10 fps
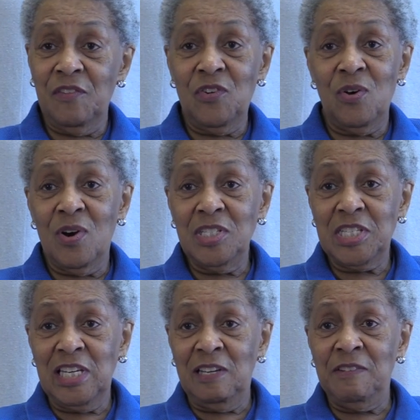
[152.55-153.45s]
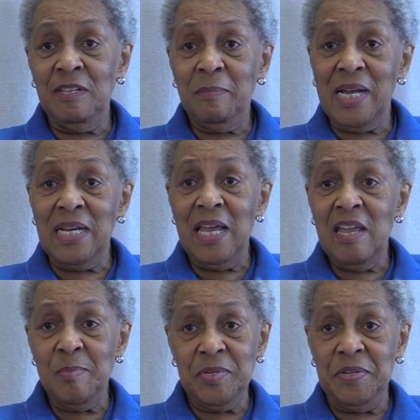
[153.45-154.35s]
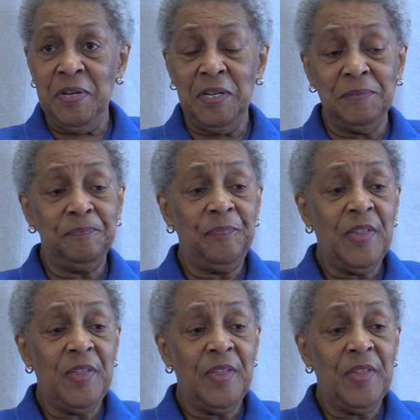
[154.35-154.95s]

of course, lived in my neighborhood.